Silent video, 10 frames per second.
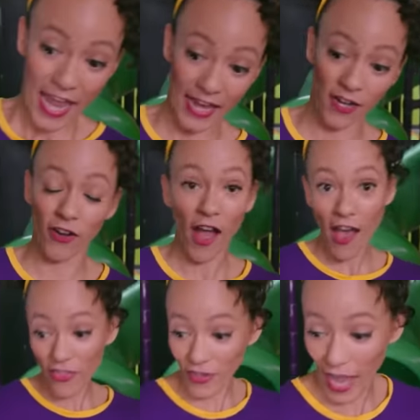and our
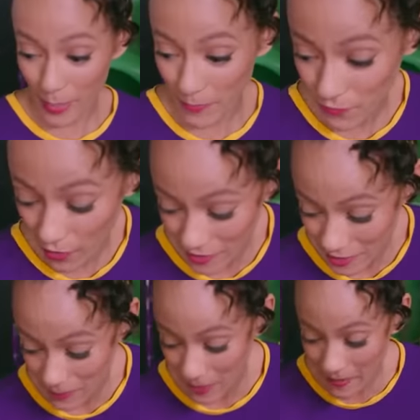other items for our
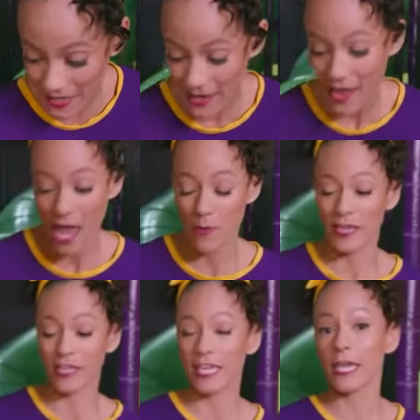experiment, and we
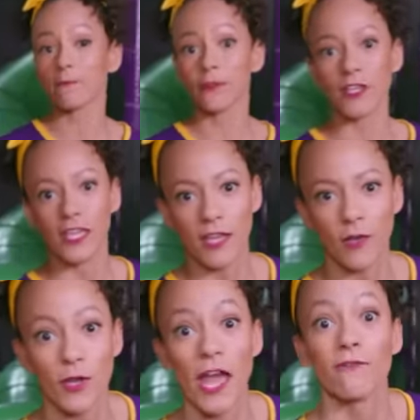can keep looking.
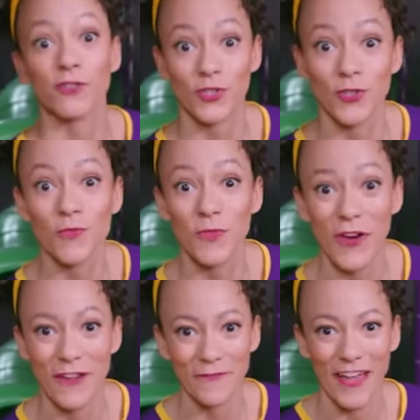We have two
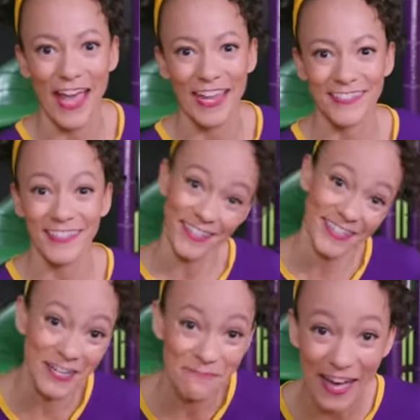more to find. Come